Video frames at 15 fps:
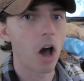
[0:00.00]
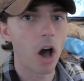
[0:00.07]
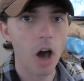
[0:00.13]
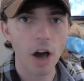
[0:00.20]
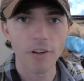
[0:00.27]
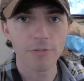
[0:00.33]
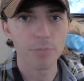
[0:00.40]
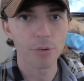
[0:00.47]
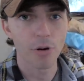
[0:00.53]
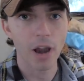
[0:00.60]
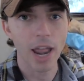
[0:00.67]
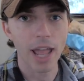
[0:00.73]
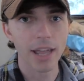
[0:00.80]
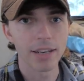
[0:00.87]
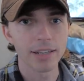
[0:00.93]

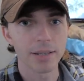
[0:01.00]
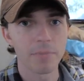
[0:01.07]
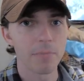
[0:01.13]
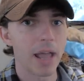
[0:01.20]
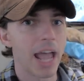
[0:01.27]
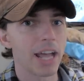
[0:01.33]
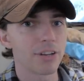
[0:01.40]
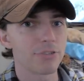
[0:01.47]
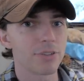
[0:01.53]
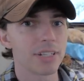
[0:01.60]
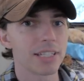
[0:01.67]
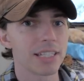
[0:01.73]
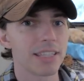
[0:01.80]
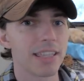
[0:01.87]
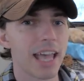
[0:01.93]
off-brand
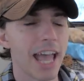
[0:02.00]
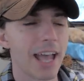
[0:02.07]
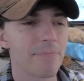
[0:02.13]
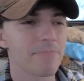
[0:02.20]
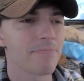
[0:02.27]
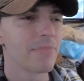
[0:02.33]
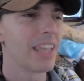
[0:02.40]
mattress that